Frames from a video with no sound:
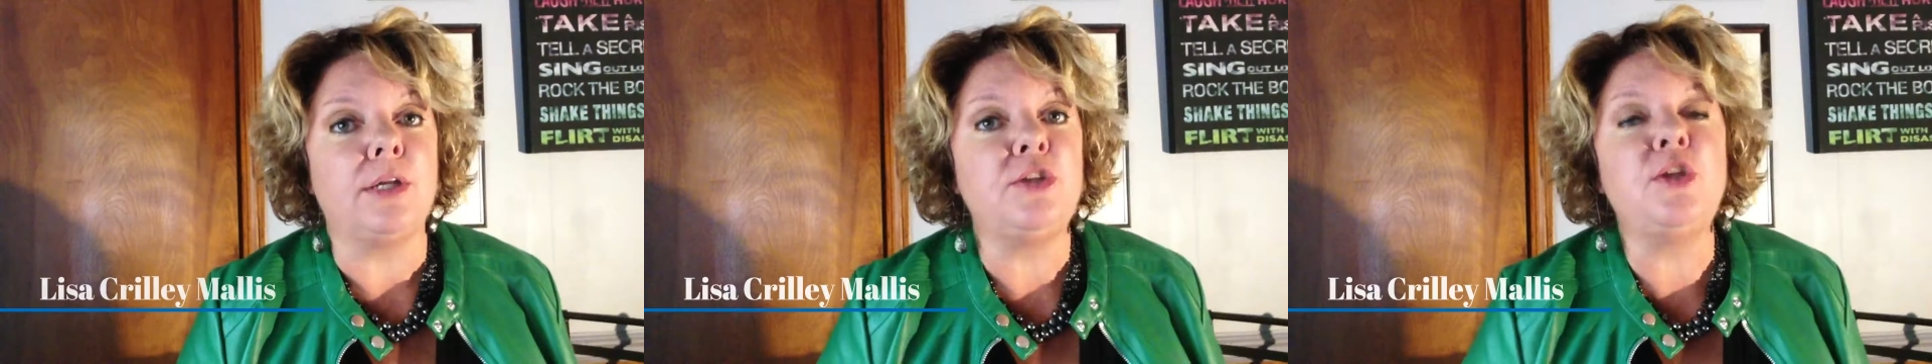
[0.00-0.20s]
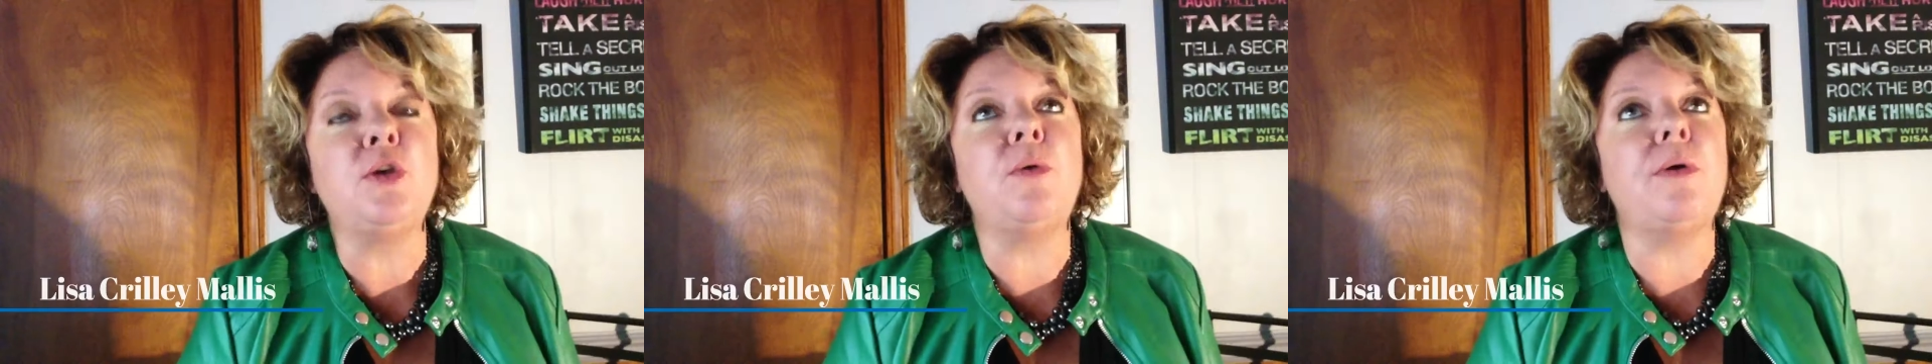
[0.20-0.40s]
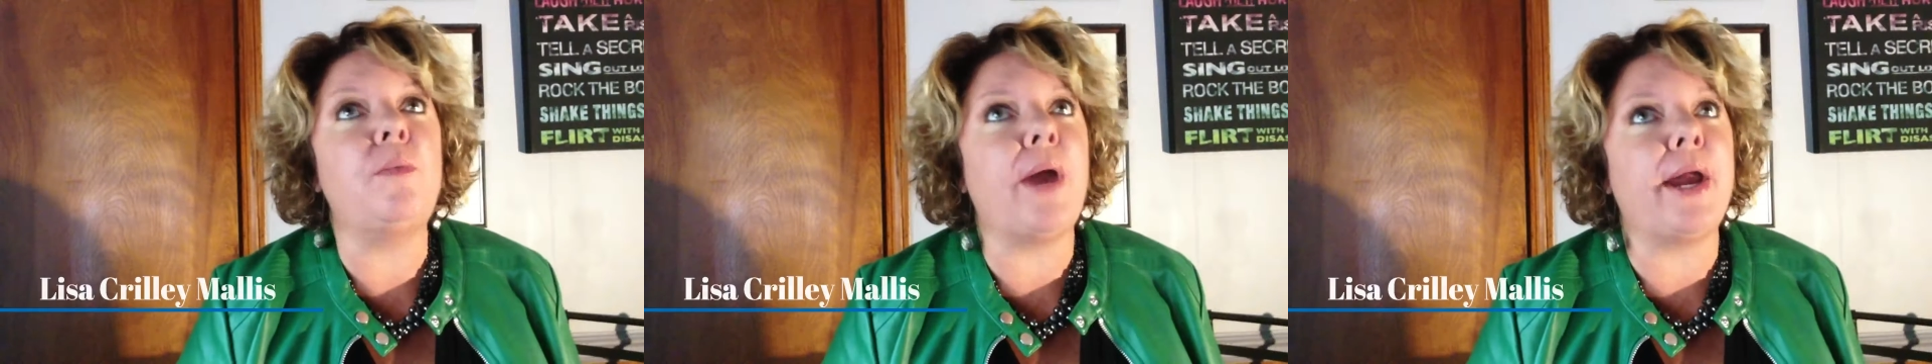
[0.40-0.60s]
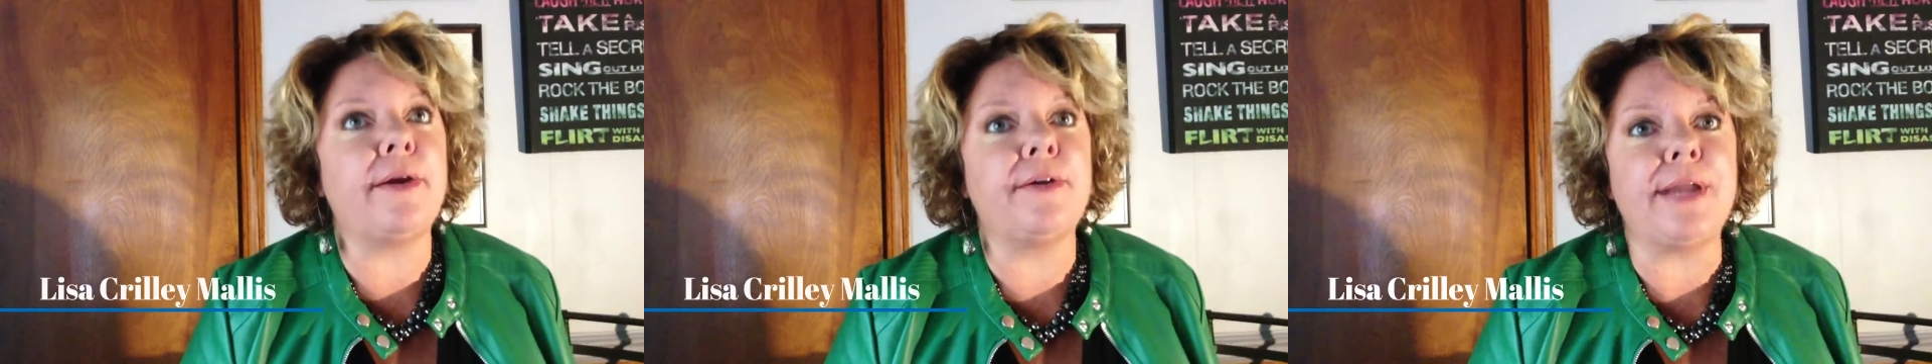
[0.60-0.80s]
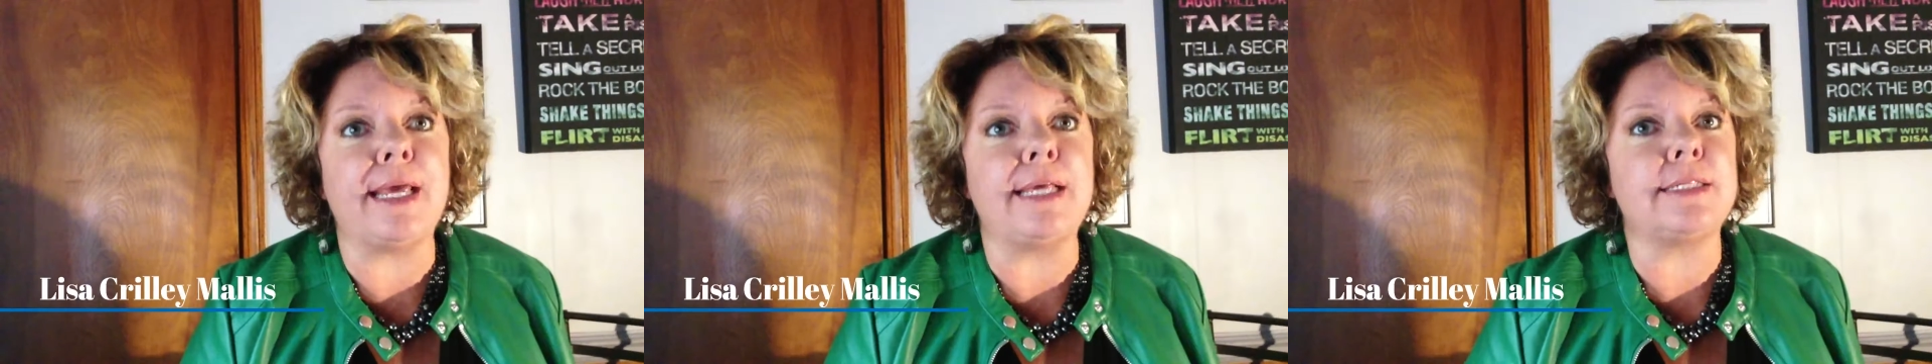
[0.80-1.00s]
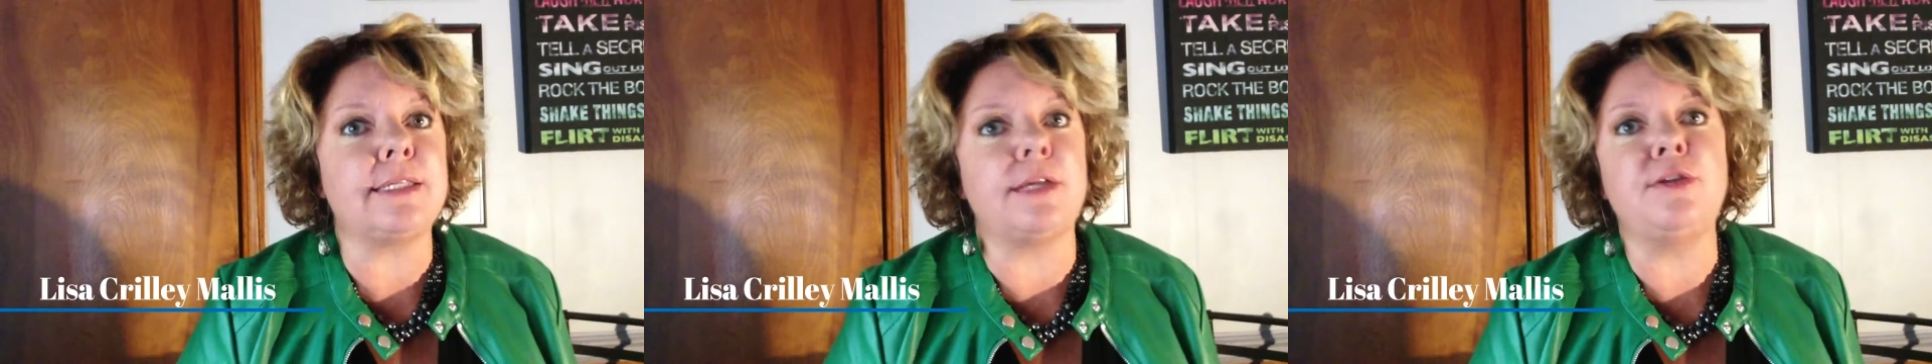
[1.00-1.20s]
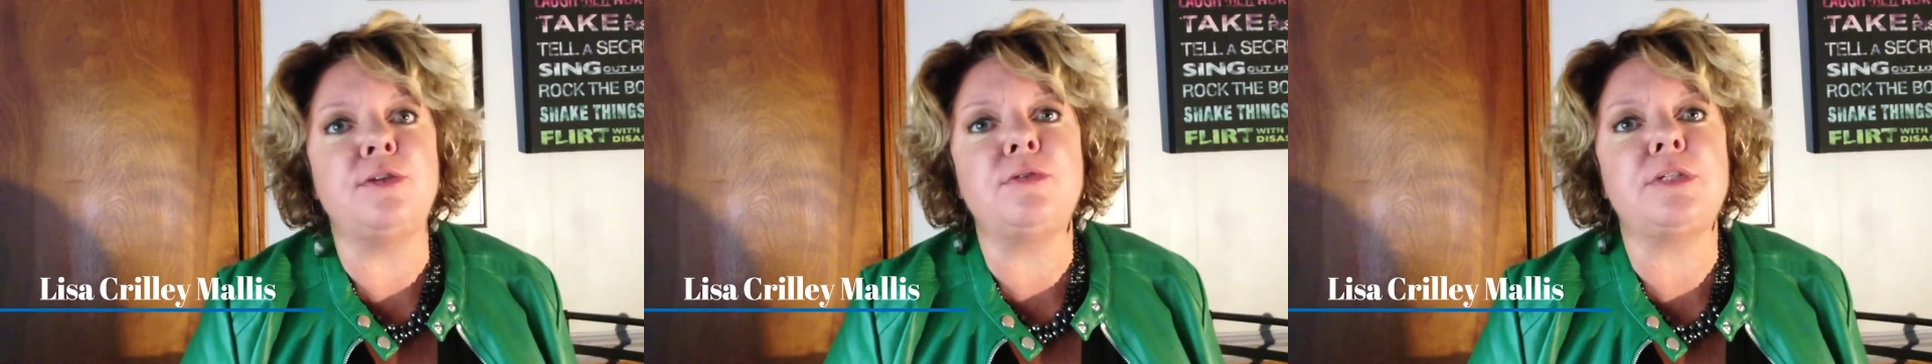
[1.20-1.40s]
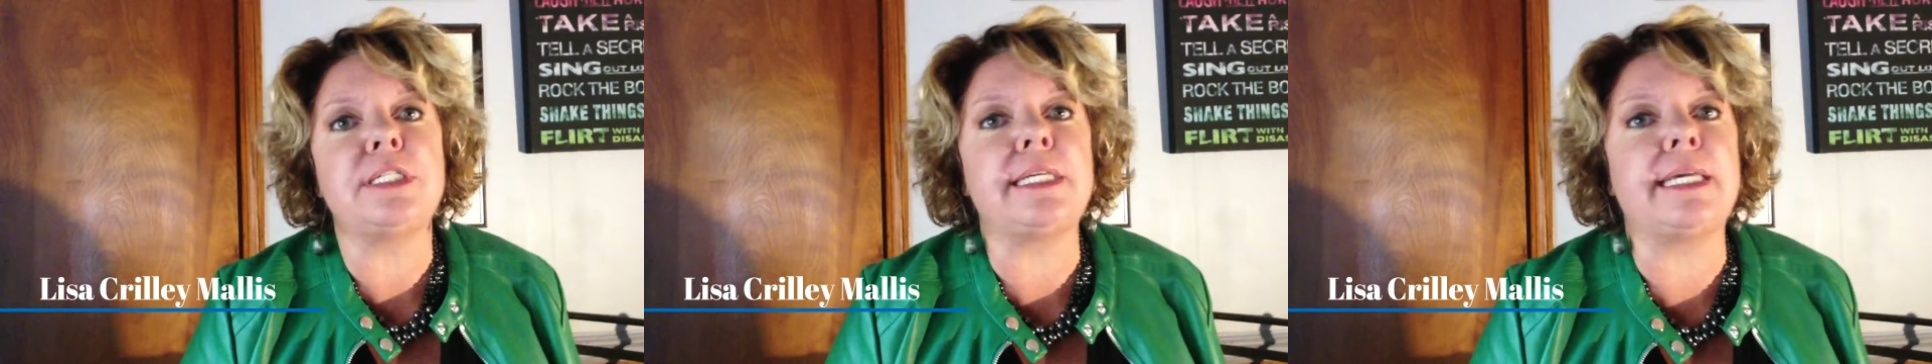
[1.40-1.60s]
New awareness, a
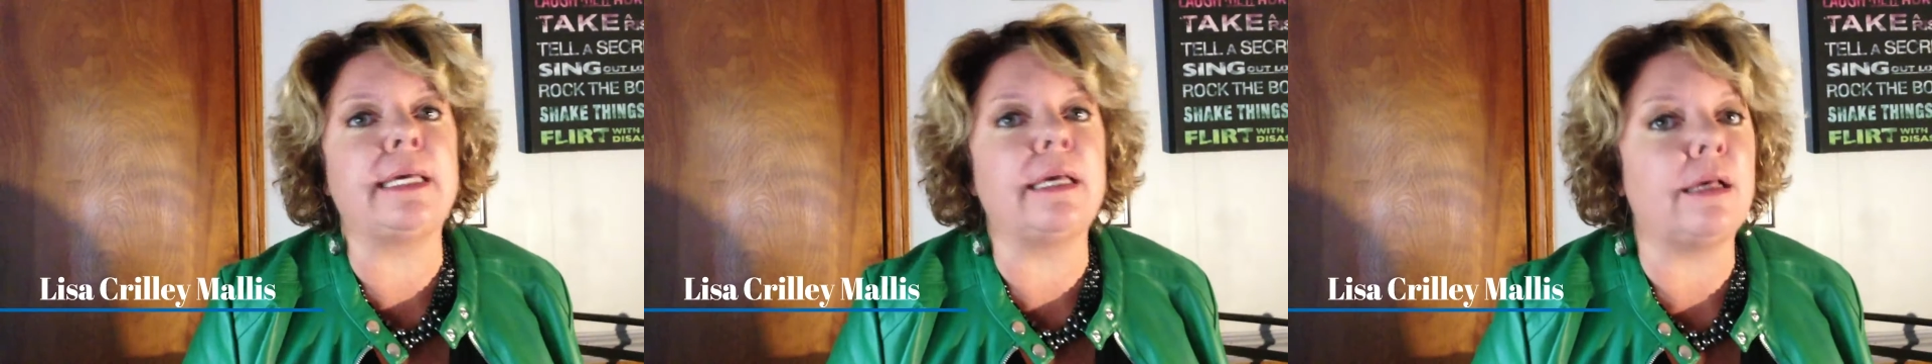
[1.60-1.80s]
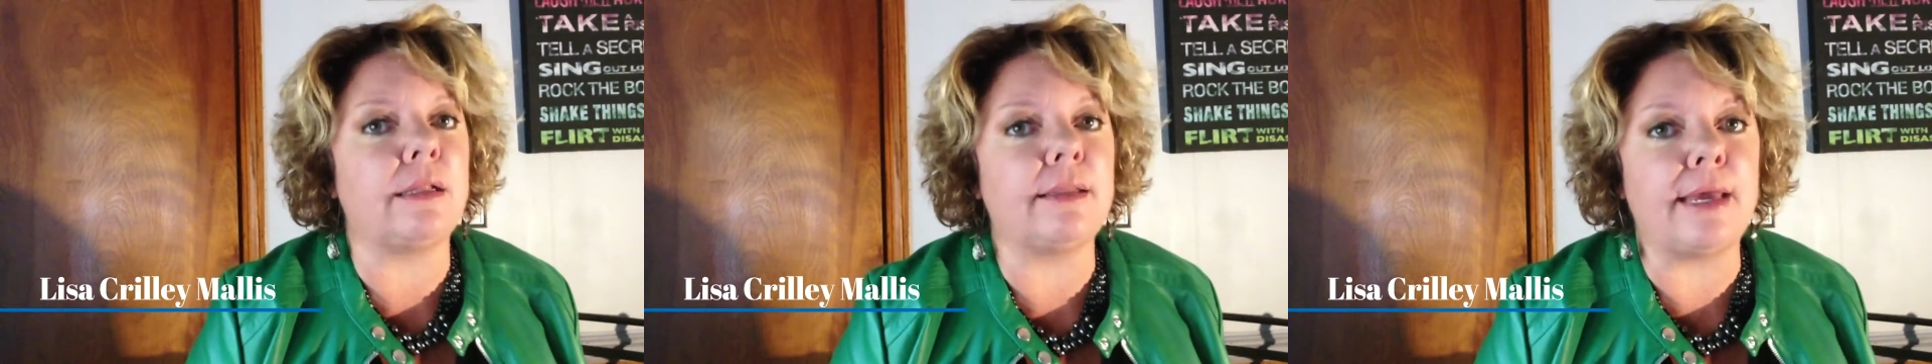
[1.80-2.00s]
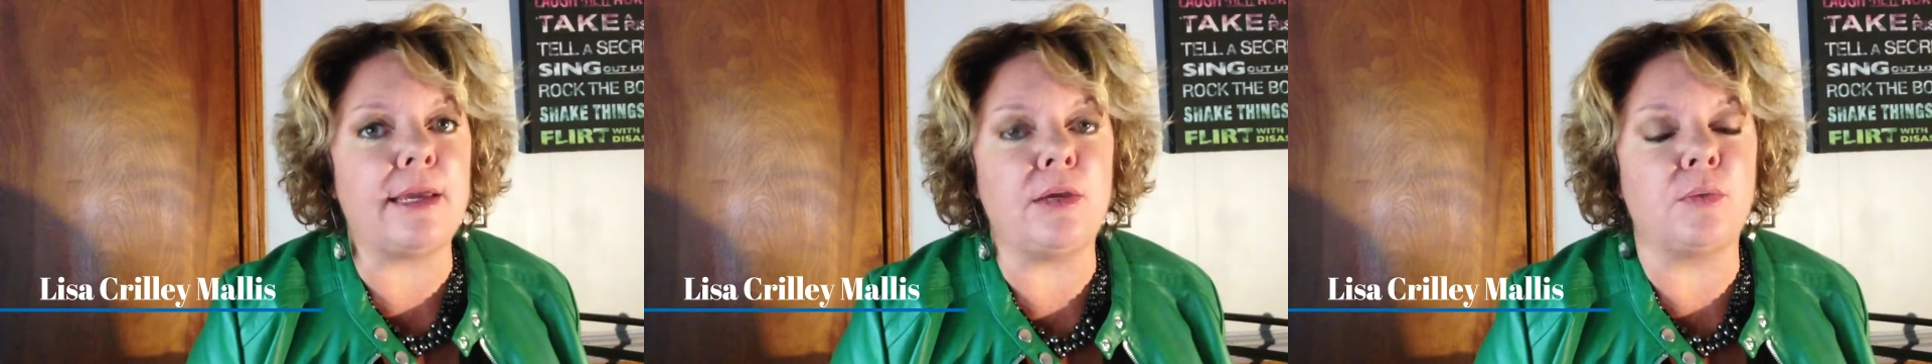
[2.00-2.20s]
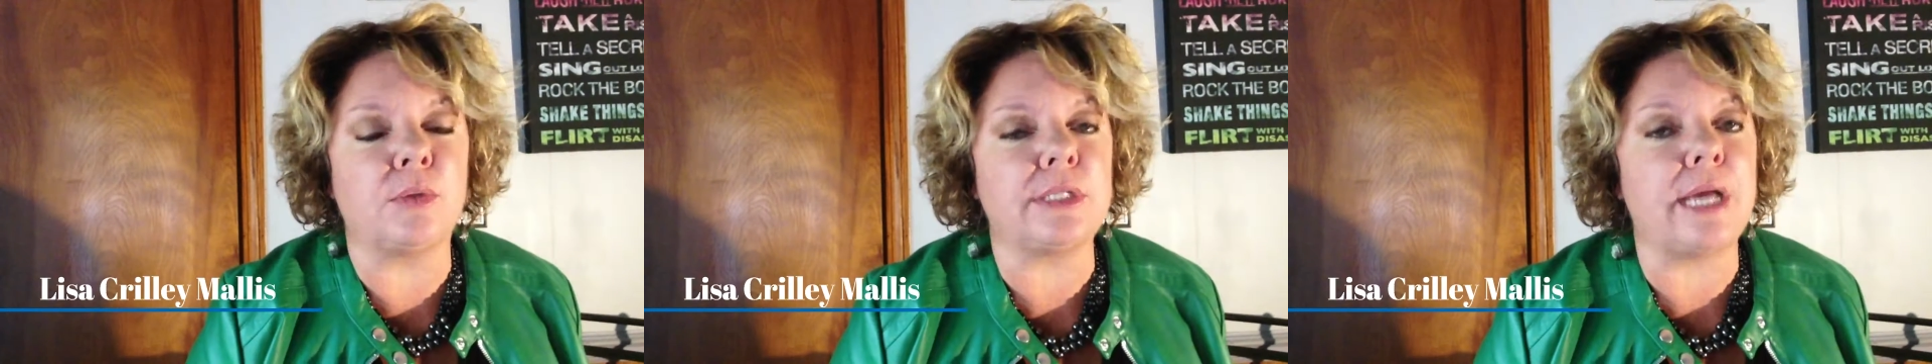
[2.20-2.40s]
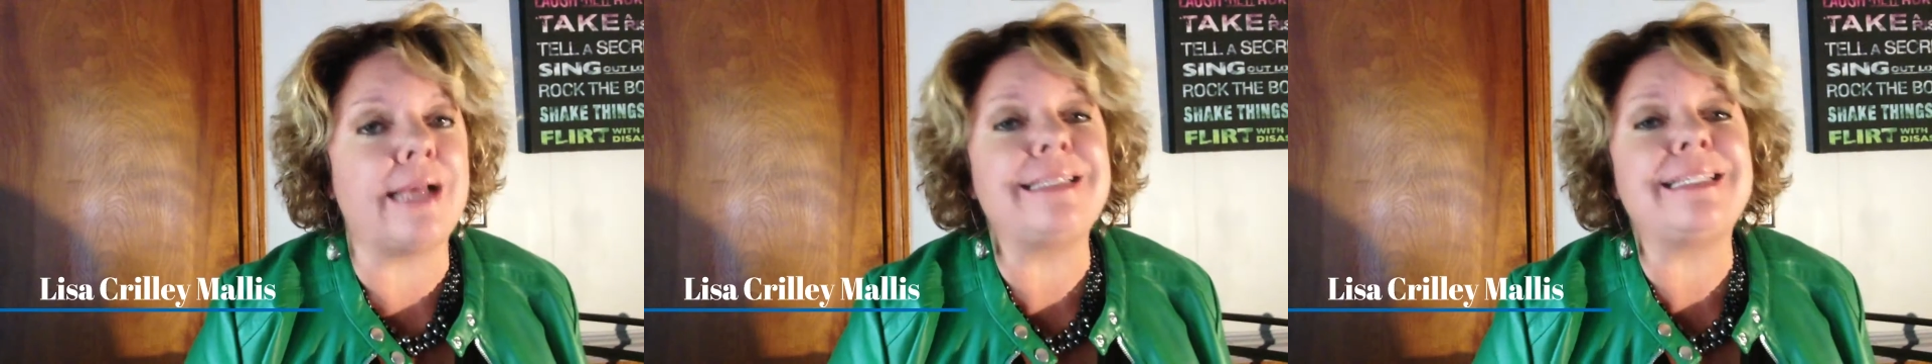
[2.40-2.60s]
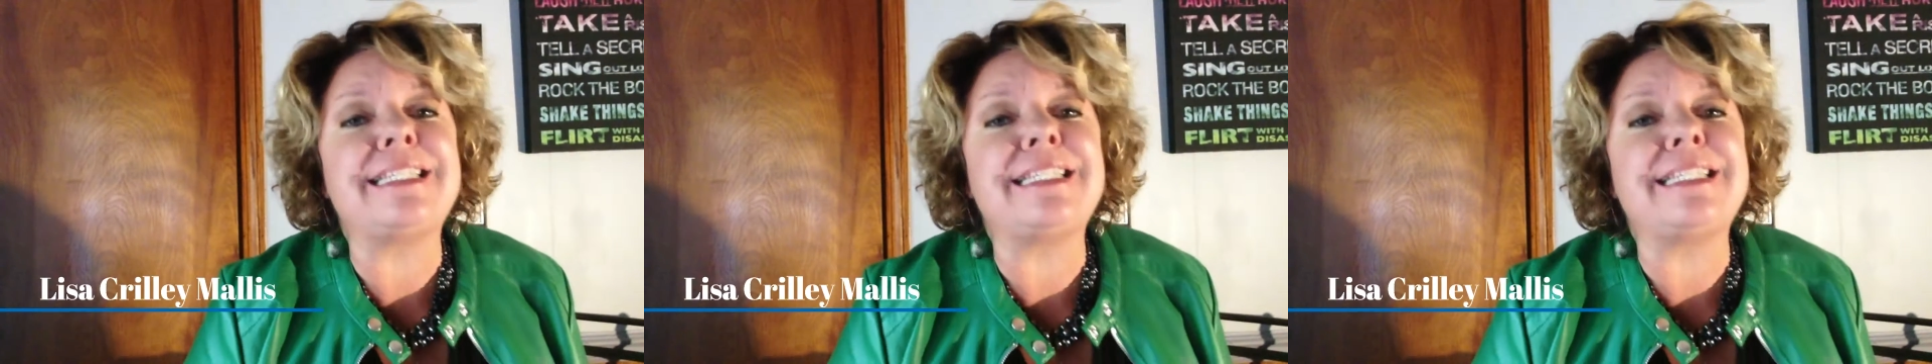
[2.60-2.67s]
new skill that you were taught,